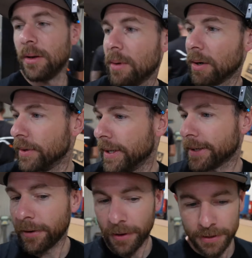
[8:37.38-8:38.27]
Well, Nick,
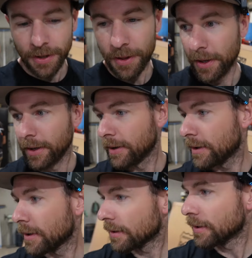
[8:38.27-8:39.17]
I actually think
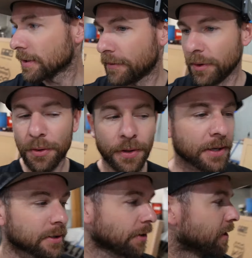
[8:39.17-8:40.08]
there's a few
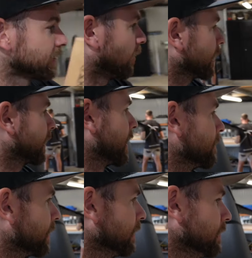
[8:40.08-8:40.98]
things on this
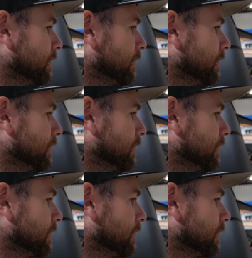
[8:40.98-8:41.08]
iKAMPER